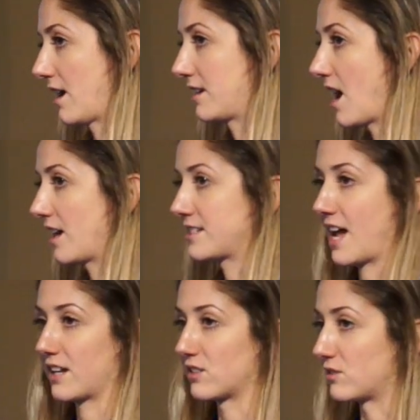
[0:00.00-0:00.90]

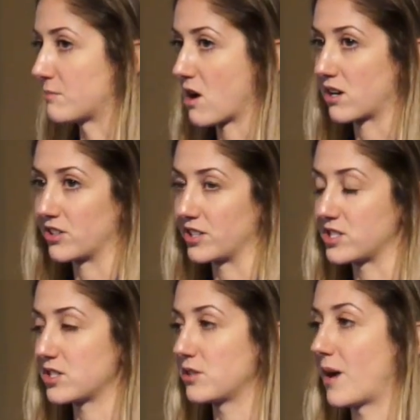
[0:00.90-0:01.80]
non-technical marketer to
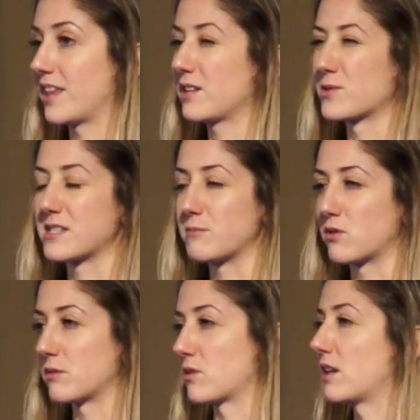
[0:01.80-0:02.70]
do. I think we'll see
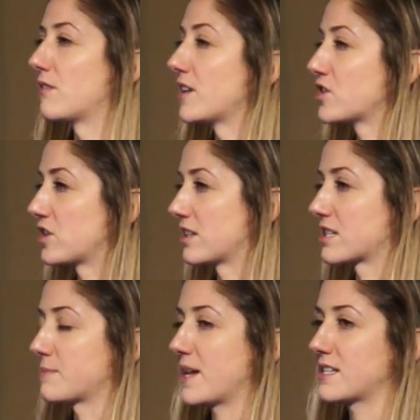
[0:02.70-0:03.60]
more and more innovation in the
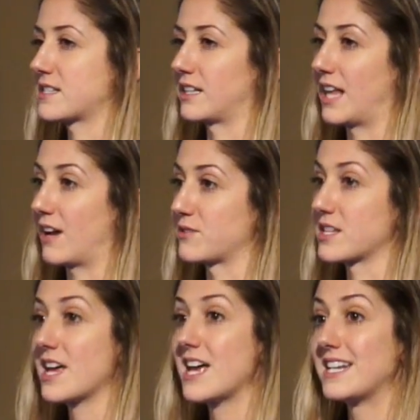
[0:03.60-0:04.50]
space that
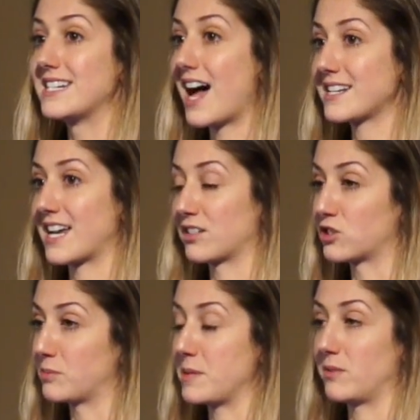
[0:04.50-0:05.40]
allows
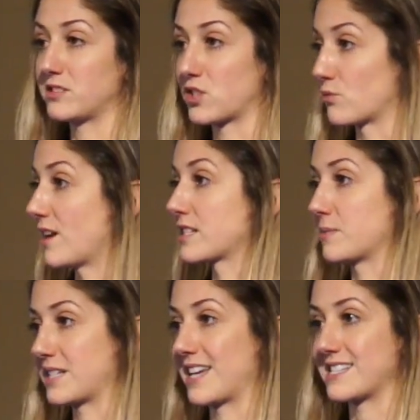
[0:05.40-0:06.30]
non-technical people to run
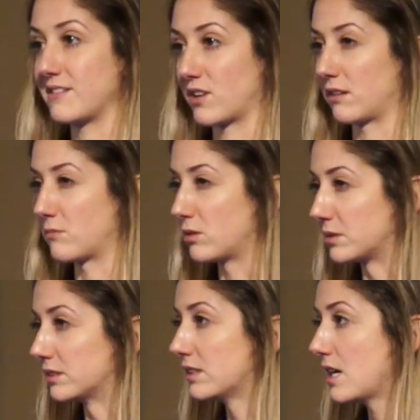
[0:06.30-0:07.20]
split tests even on
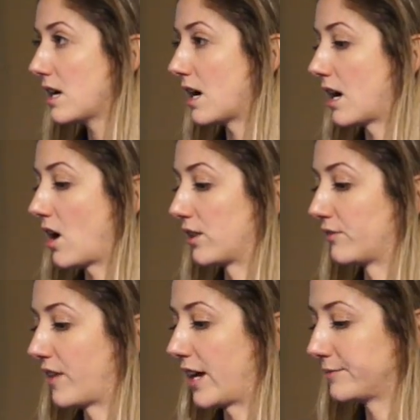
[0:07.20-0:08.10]
mobile uh, on the
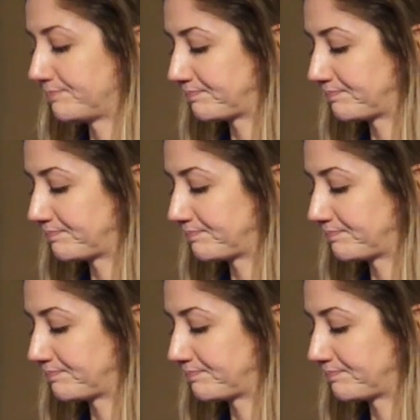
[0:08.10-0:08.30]
fly.